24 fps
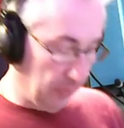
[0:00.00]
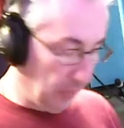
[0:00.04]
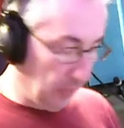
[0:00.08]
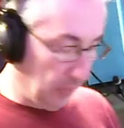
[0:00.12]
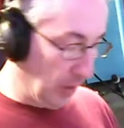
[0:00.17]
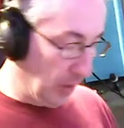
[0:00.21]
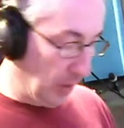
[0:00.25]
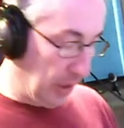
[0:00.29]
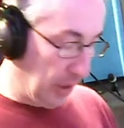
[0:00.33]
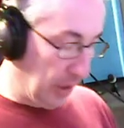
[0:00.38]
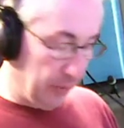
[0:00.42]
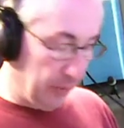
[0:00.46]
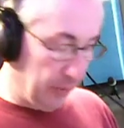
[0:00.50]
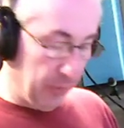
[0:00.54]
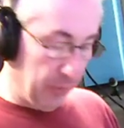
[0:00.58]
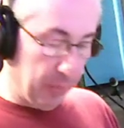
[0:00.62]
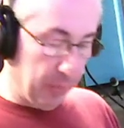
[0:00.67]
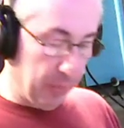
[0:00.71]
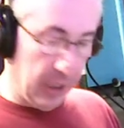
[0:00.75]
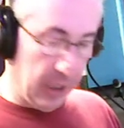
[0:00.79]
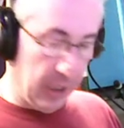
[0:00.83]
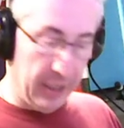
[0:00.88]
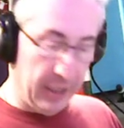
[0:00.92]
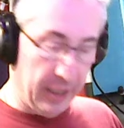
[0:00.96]
if we play
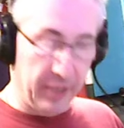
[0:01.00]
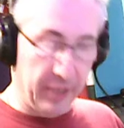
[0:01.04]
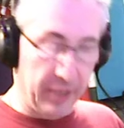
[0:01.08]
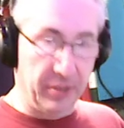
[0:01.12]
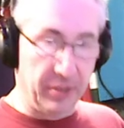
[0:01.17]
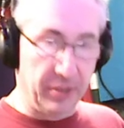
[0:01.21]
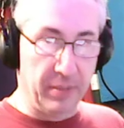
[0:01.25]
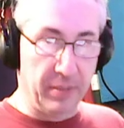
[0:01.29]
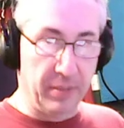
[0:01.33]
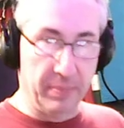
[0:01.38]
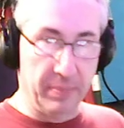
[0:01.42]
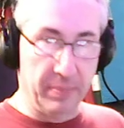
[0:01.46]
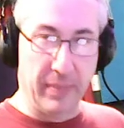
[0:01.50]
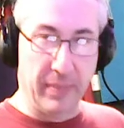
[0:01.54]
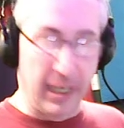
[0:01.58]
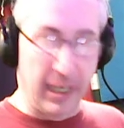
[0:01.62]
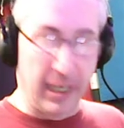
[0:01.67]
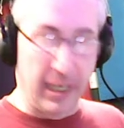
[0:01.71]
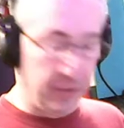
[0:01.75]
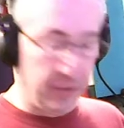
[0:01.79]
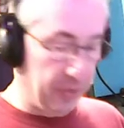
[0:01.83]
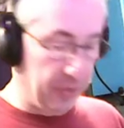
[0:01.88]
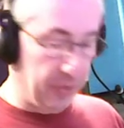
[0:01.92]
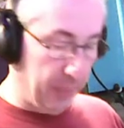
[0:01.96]
this at
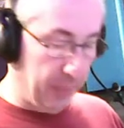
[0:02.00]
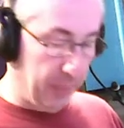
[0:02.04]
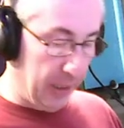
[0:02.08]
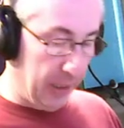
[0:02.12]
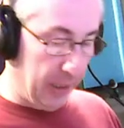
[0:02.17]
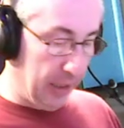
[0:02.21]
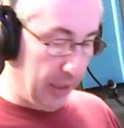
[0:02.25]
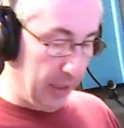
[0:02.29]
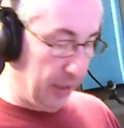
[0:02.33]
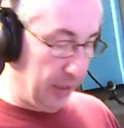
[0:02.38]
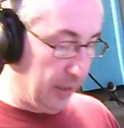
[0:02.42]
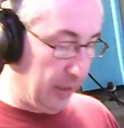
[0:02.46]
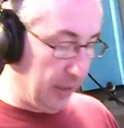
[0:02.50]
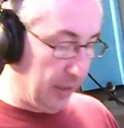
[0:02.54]
speed